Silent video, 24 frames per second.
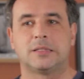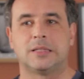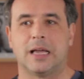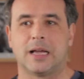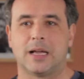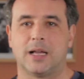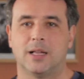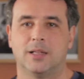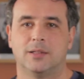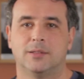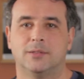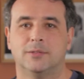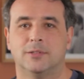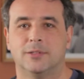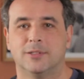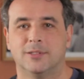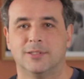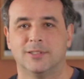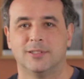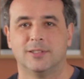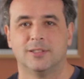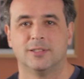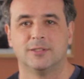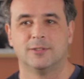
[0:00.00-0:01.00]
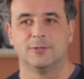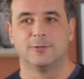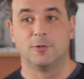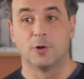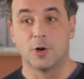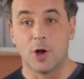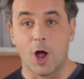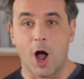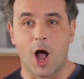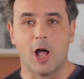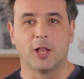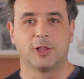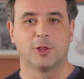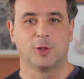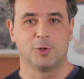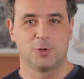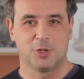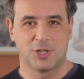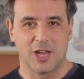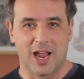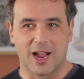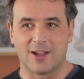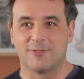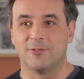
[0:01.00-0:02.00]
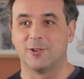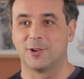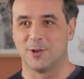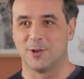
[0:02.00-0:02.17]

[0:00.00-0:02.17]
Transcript: second forgot to check for